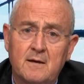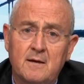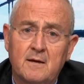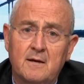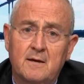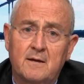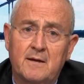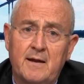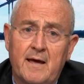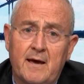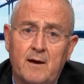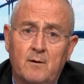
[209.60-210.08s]

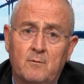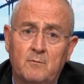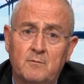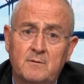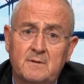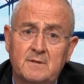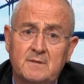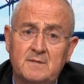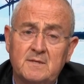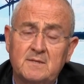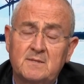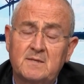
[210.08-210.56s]
Now,
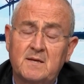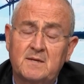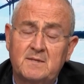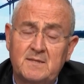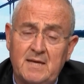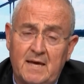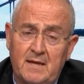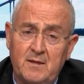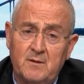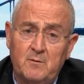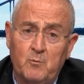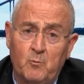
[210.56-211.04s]
this is the
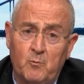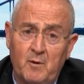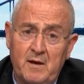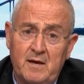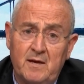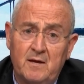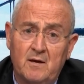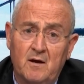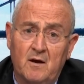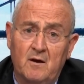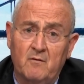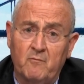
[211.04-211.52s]
10th
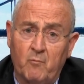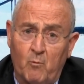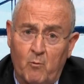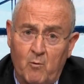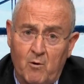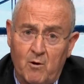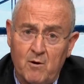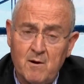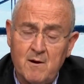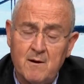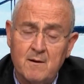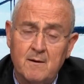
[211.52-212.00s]
week of
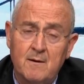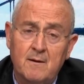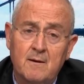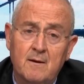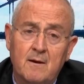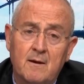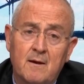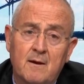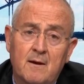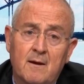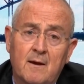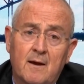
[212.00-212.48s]
war,
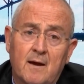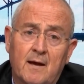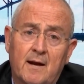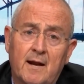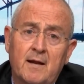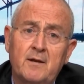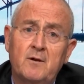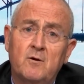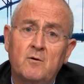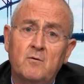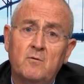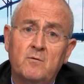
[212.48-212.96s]
and I
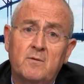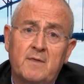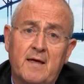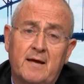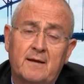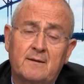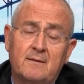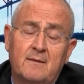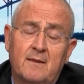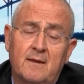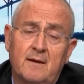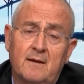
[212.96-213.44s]
know
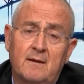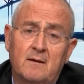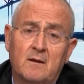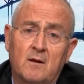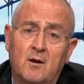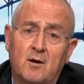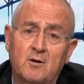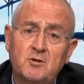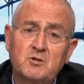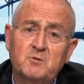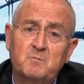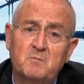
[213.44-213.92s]
that the
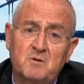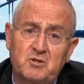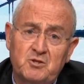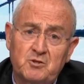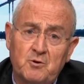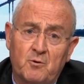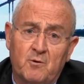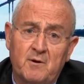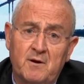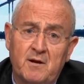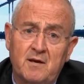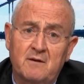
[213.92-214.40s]
large
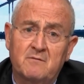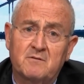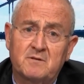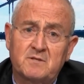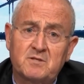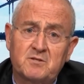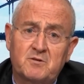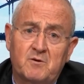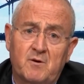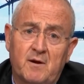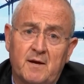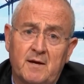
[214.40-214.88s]
majority of
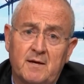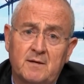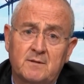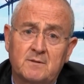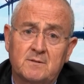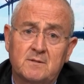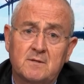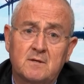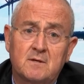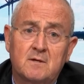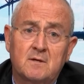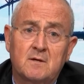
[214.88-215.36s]

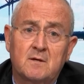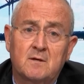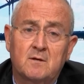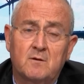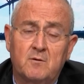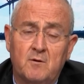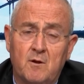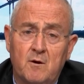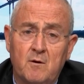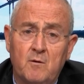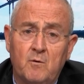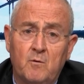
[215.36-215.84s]
Australians
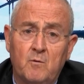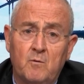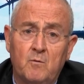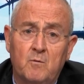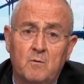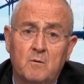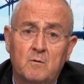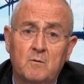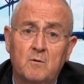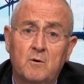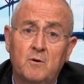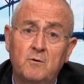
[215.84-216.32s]
know
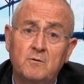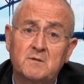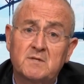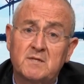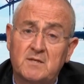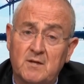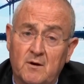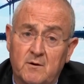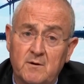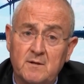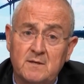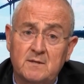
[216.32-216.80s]
who
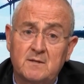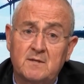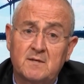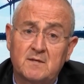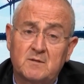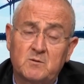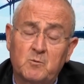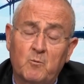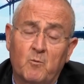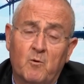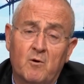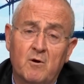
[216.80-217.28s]
started
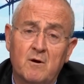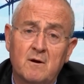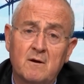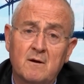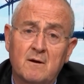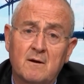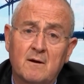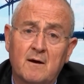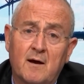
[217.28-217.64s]
this war.